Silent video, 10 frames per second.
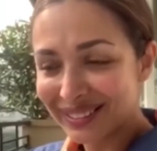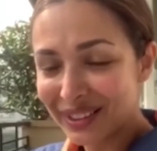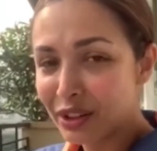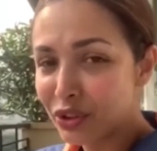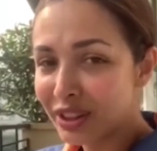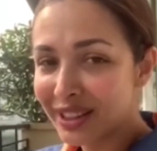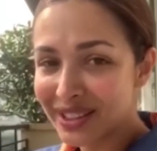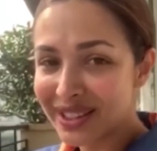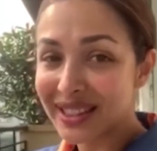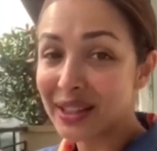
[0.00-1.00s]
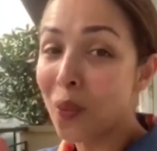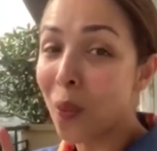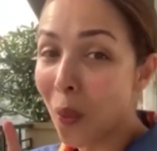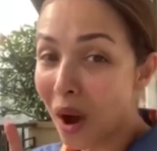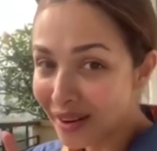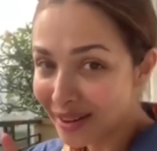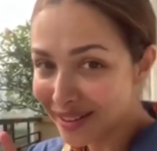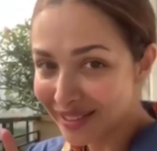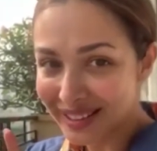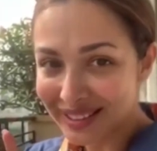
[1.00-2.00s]
You literally just need one
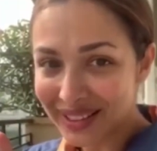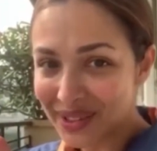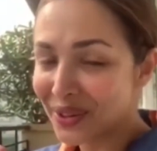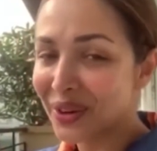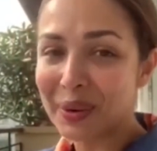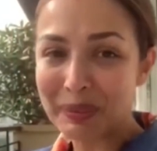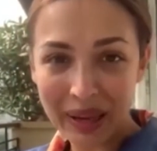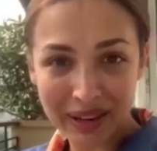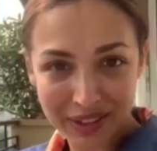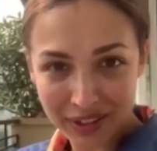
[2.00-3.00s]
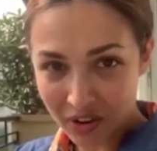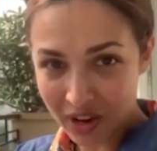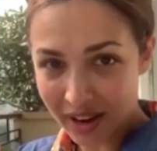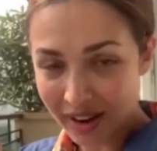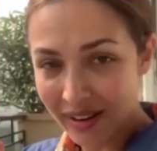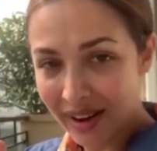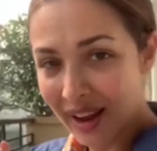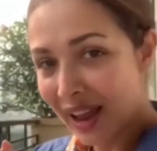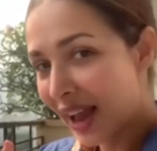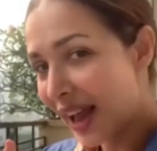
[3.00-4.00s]
ingredient that you've got to apply to your hair,
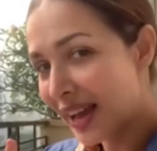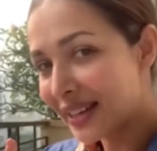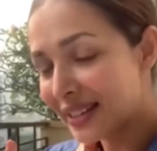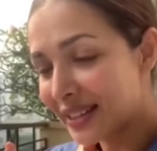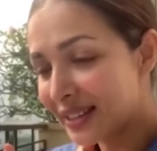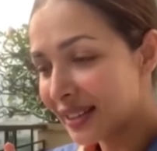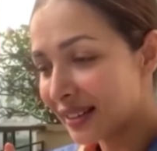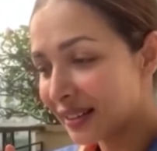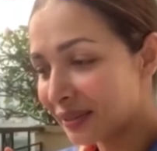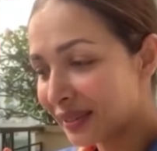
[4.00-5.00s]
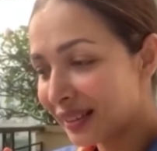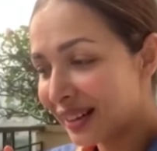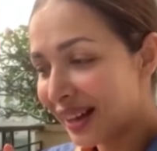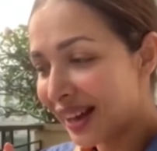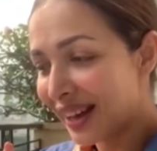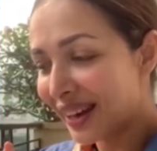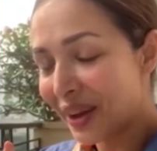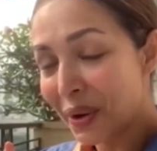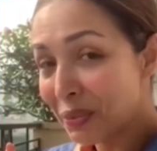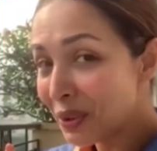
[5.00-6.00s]
and I
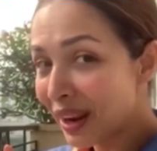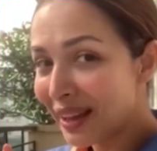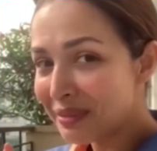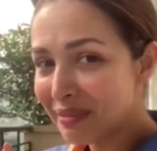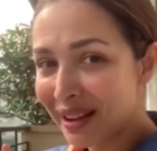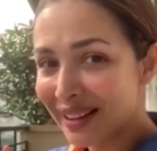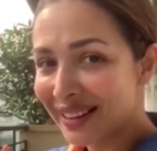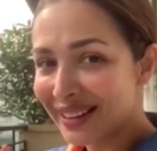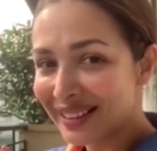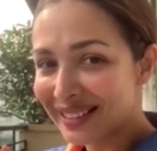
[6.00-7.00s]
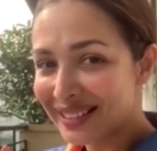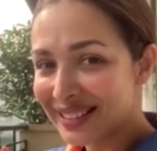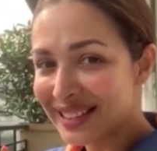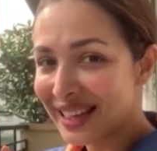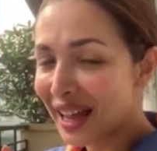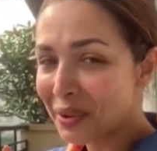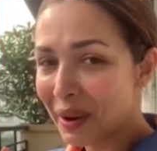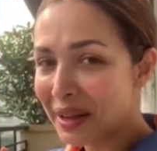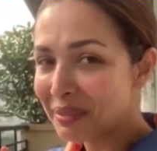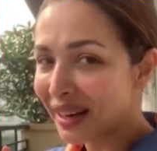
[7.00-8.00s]
hope you like my
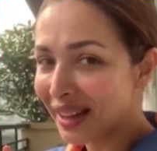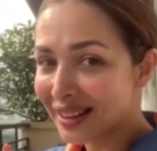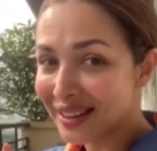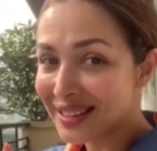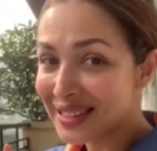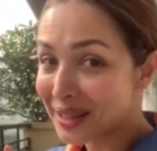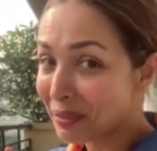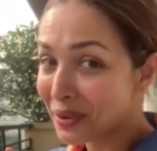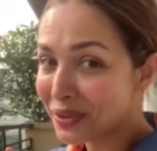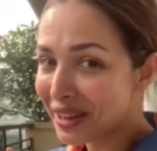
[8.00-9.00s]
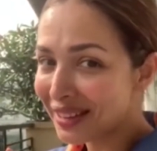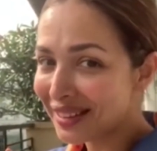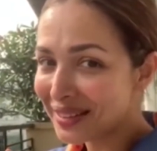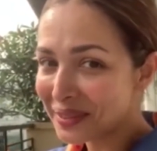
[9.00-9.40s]
DIY Malaika's treatment.